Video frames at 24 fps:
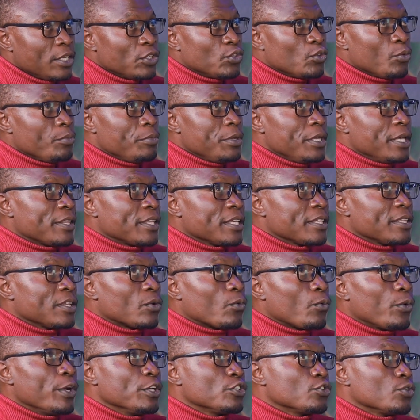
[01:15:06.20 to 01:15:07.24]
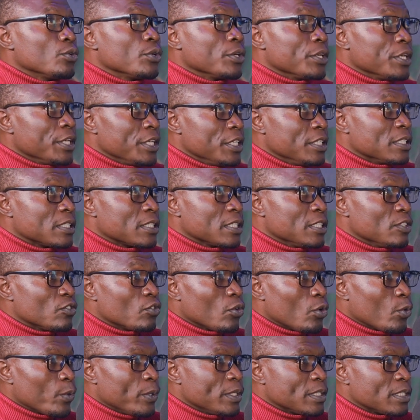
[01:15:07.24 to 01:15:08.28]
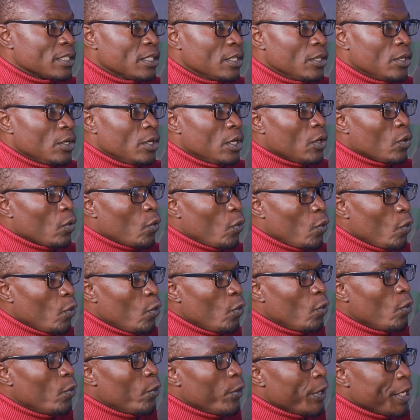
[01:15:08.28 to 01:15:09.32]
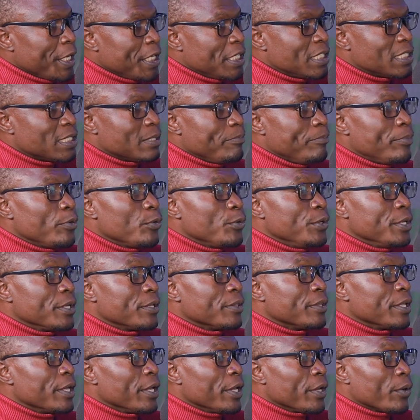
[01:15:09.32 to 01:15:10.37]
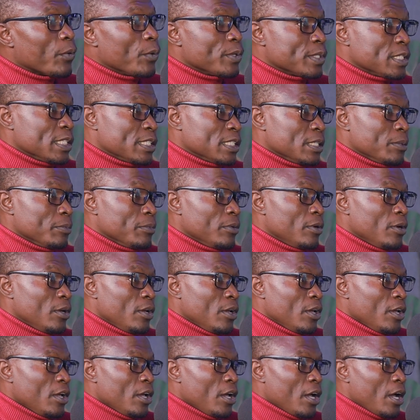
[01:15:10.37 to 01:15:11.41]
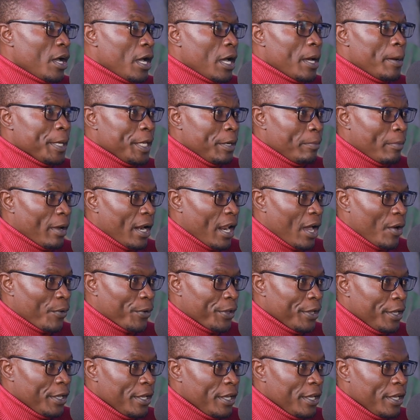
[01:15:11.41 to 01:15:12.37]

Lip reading: To me, I think the question is always, who is building the ecosystem in Malawi?